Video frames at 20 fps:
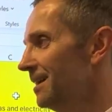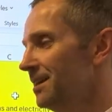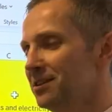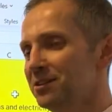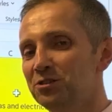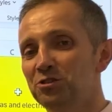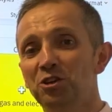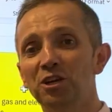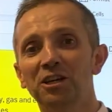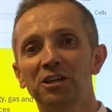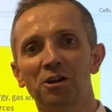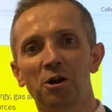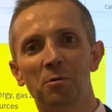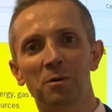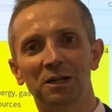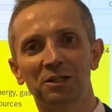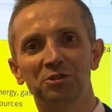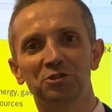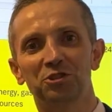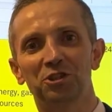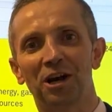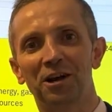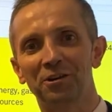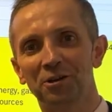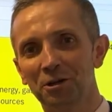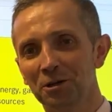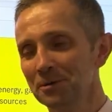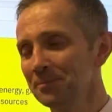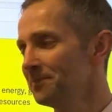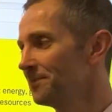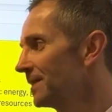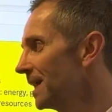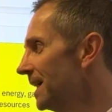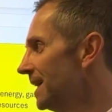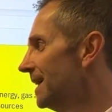the G Conomics channel